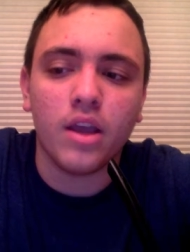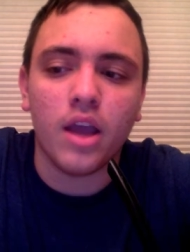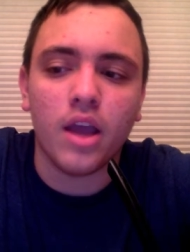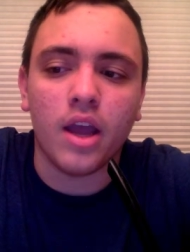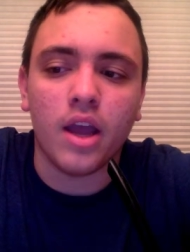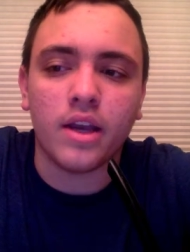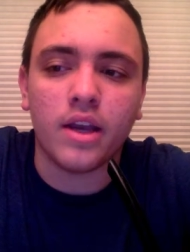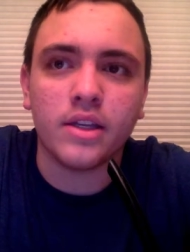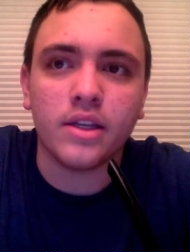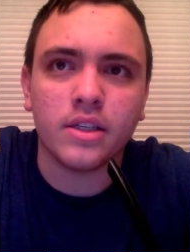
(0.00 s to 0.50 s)

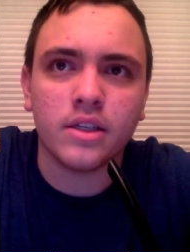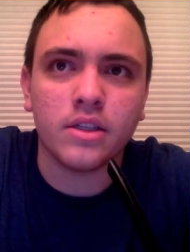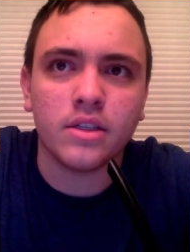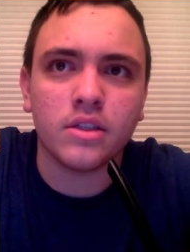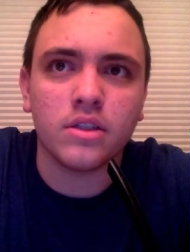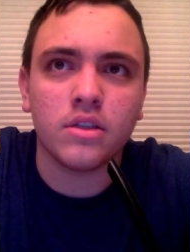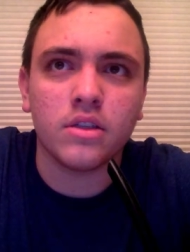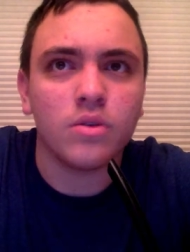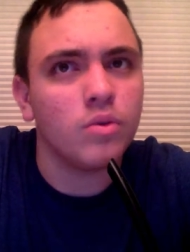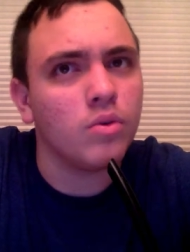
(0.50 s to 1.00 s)
And he
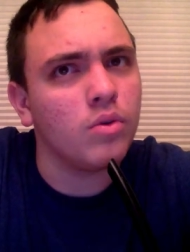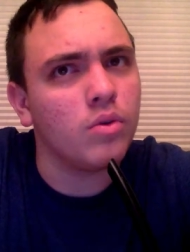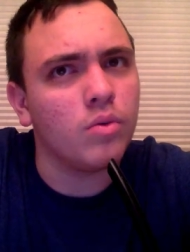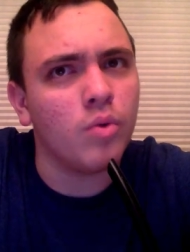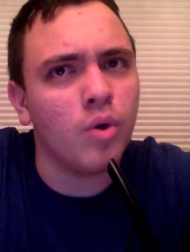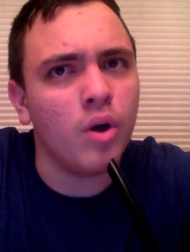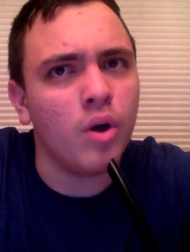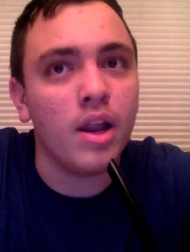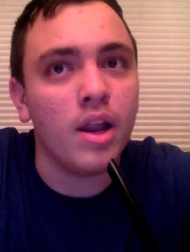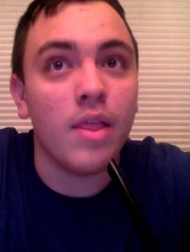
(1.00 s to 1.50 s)
says,
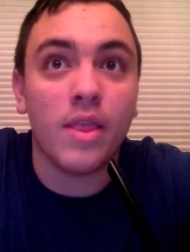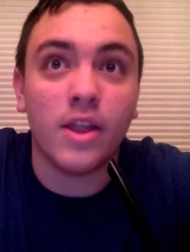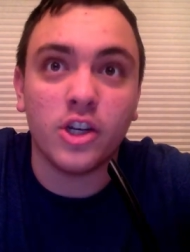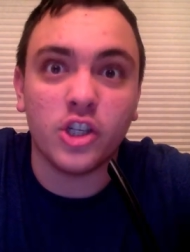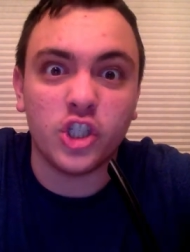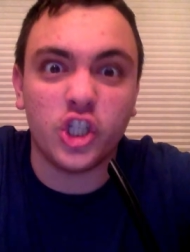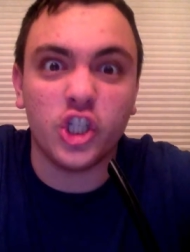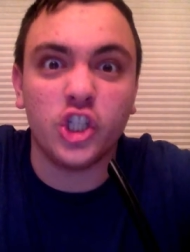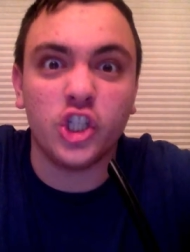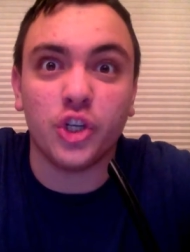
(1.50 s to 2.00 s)
"What?" And then
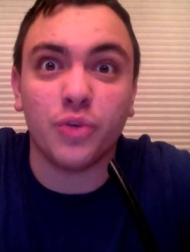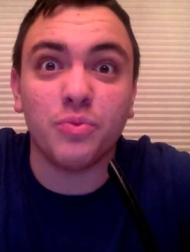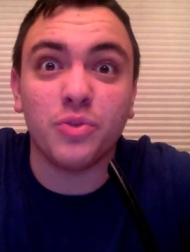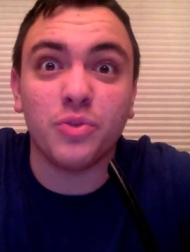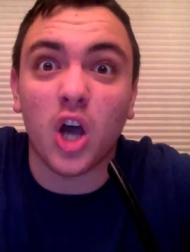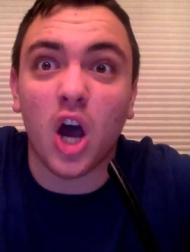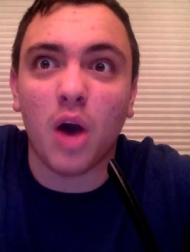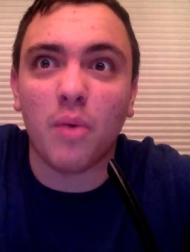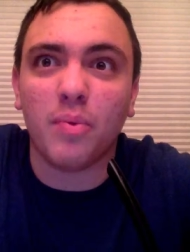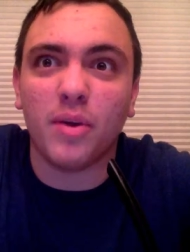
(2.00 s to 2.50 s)
she
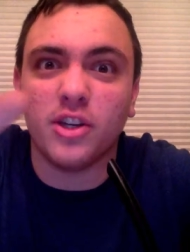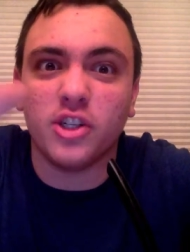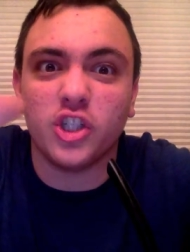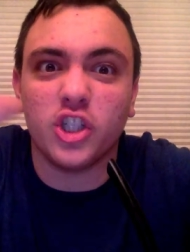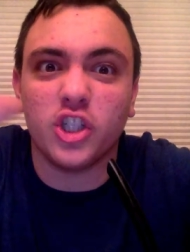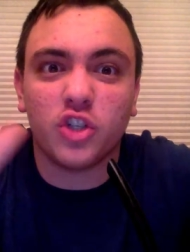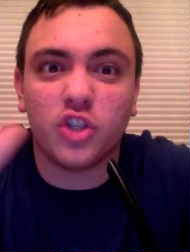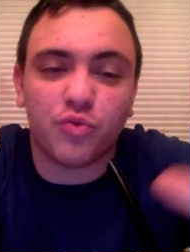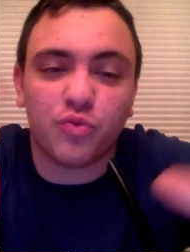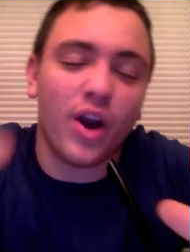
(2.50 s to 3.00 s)
jumps up and
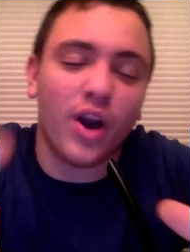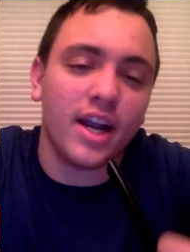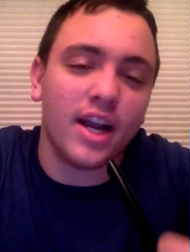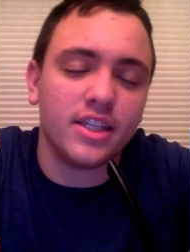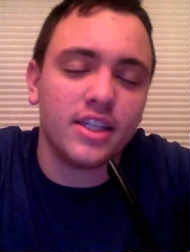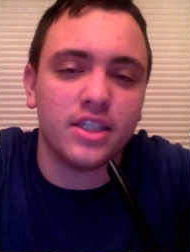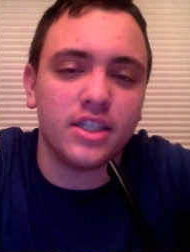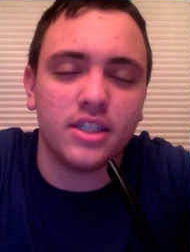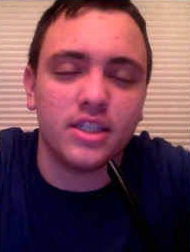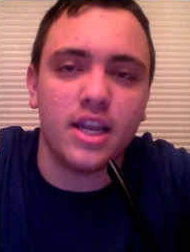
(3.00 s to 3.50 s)
she
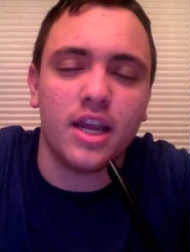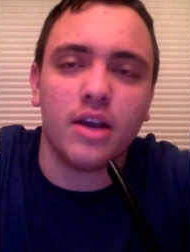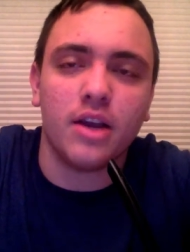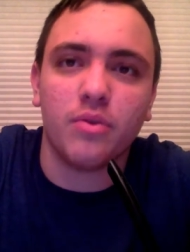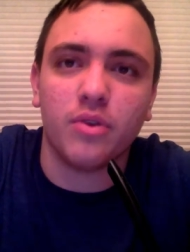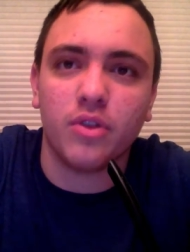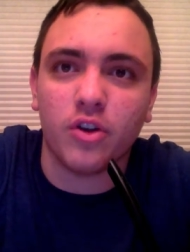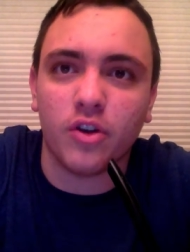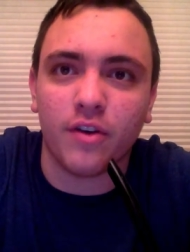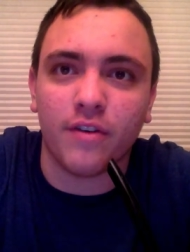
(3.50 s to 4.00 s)
cracks his
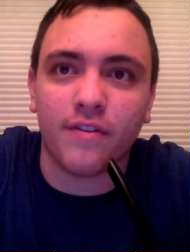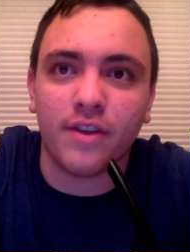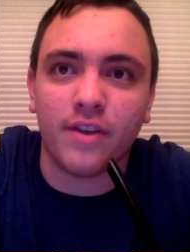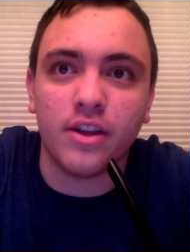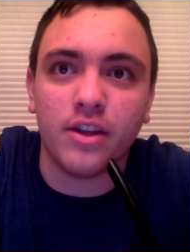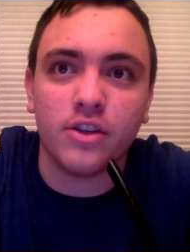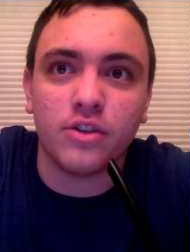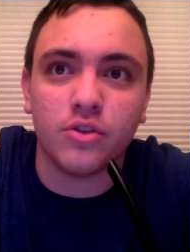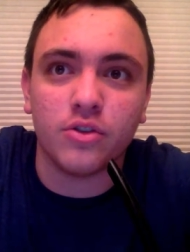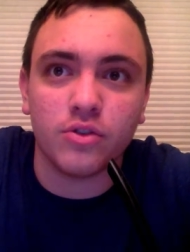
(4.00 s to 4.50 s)
neck with her
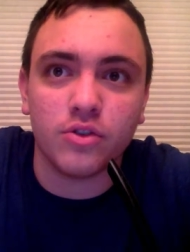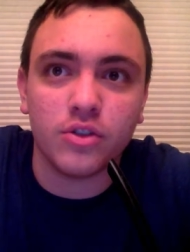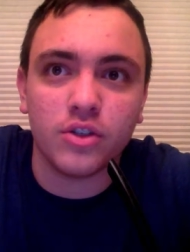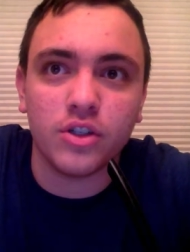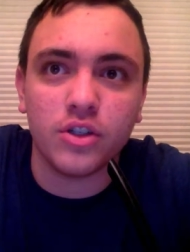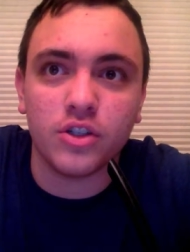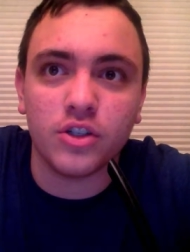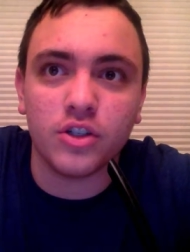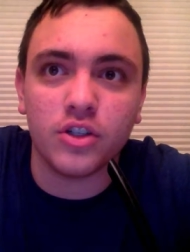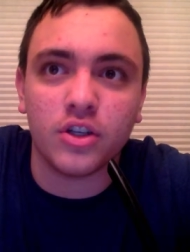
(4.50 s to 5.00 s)
feet. So
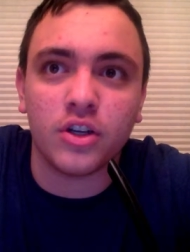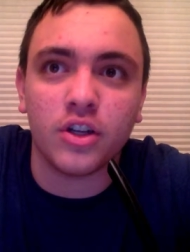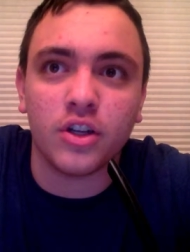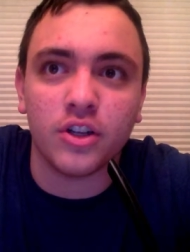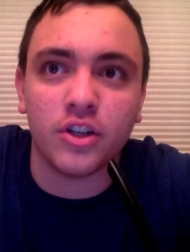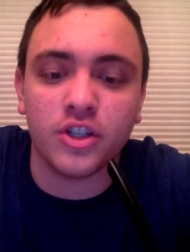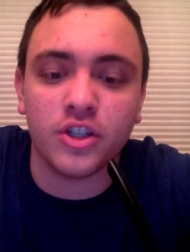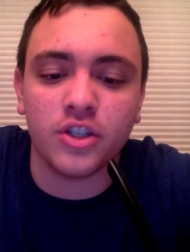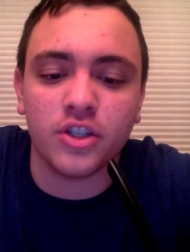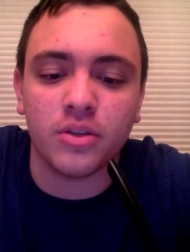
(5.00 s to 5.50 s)
she, she
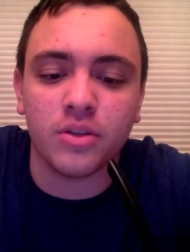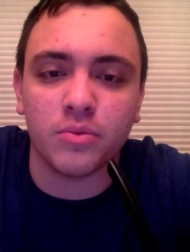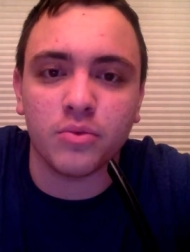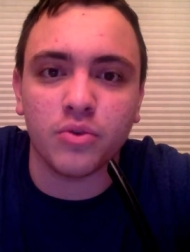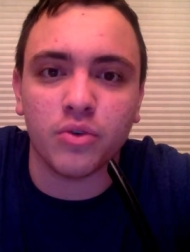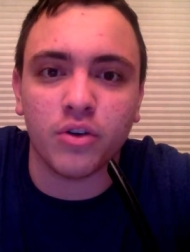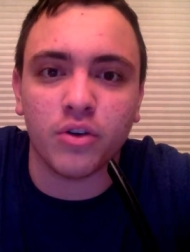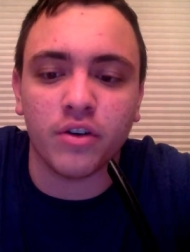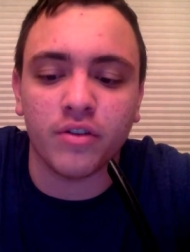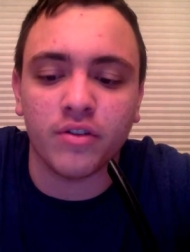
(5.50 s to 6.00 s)
clearly she's some
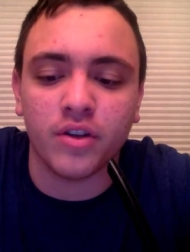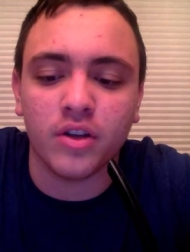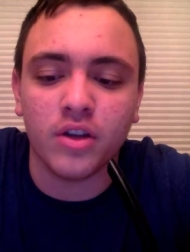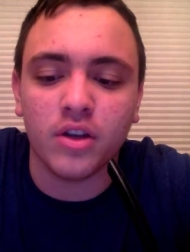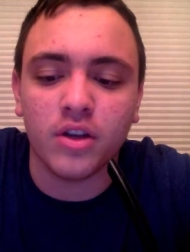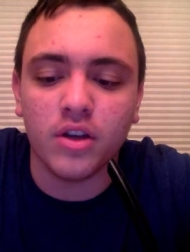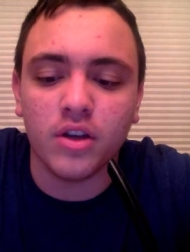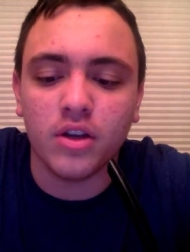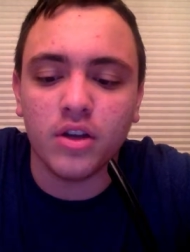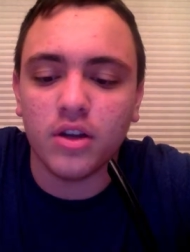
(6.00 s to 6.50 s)
sort of
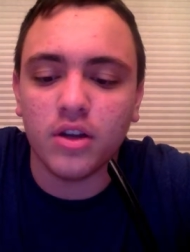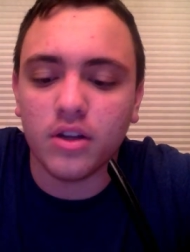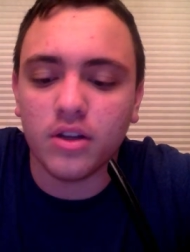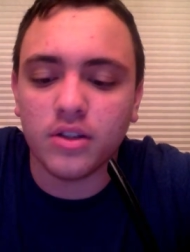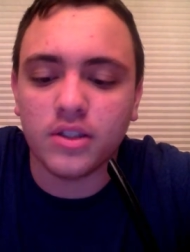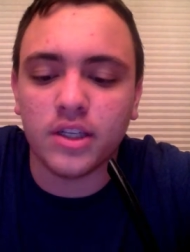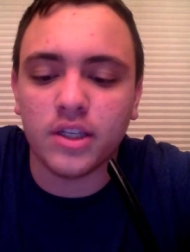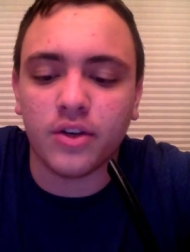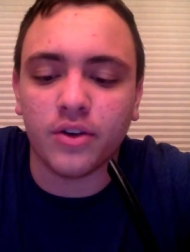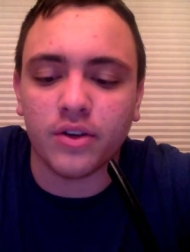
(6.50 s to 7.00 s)

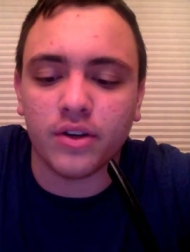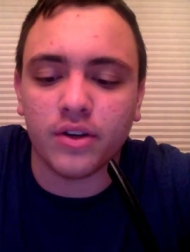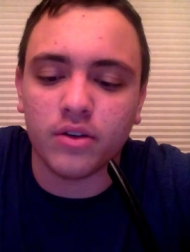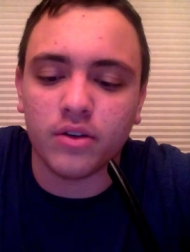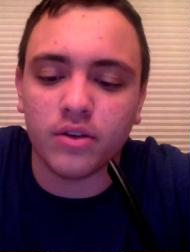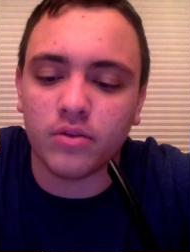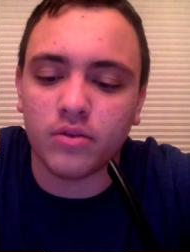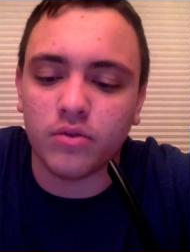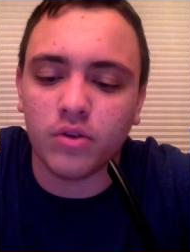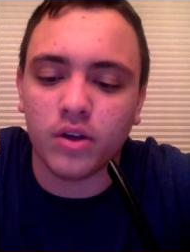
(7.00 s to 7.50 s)
secret
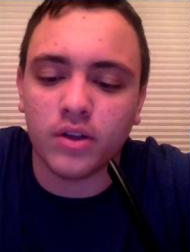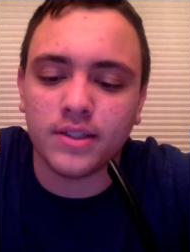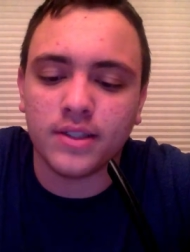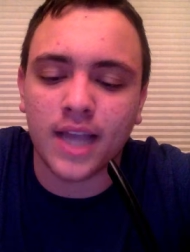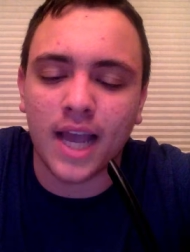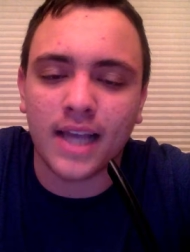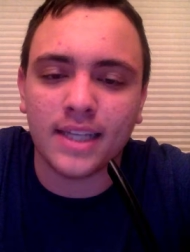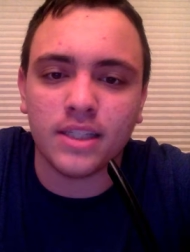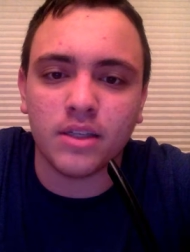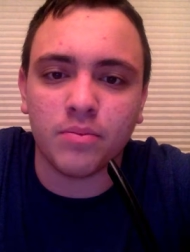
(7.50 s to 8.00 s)

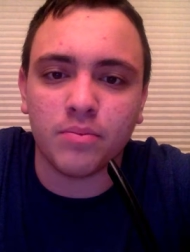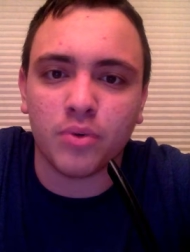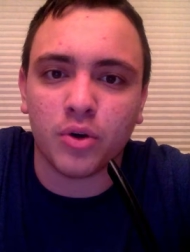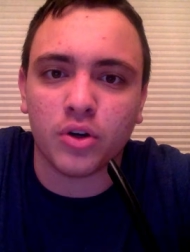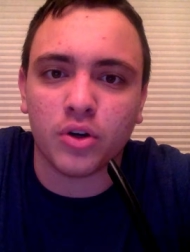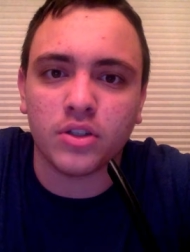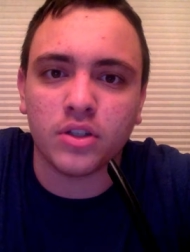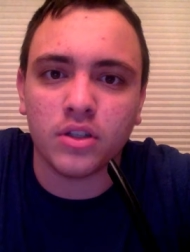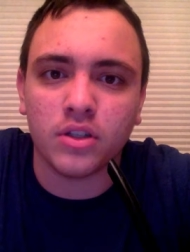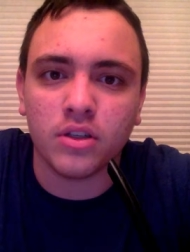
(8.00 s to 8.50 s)
assassin
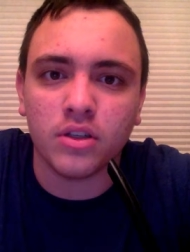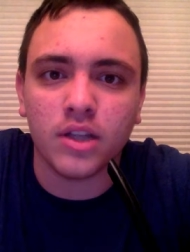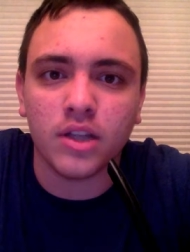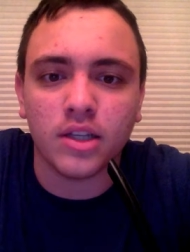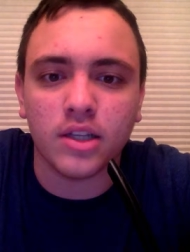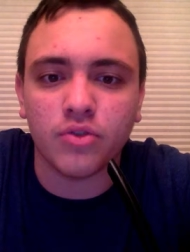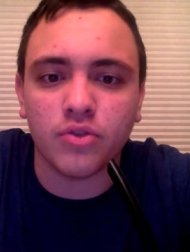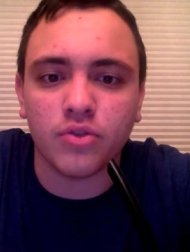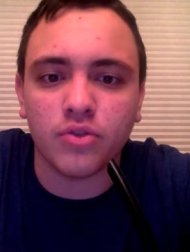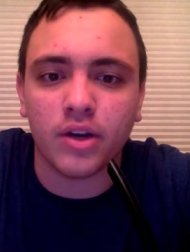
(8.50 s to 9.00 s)
person
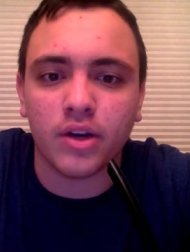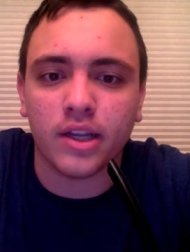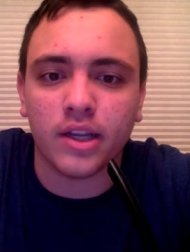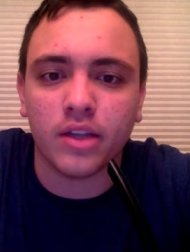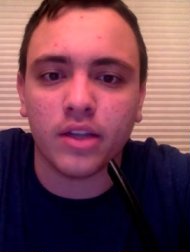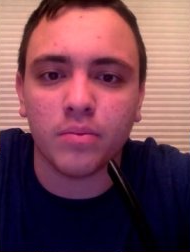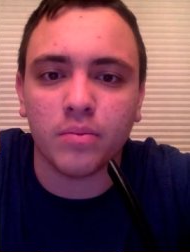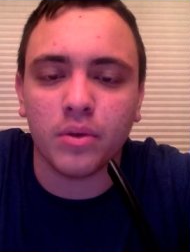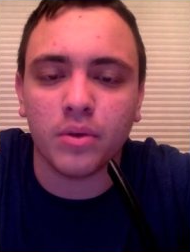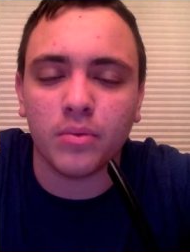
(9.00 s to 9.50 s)
that's trying to
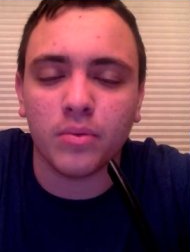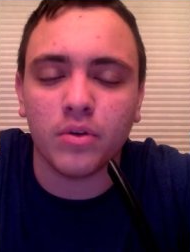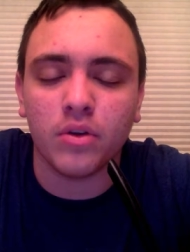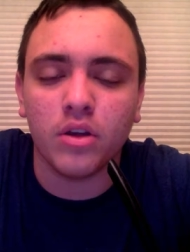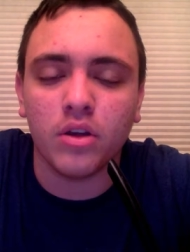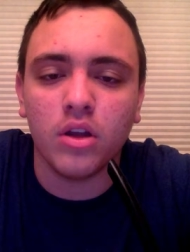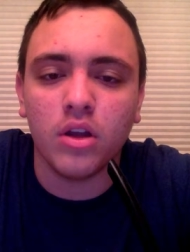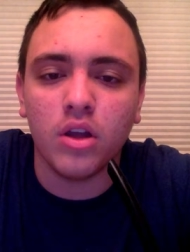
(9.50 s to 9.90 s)
kill people.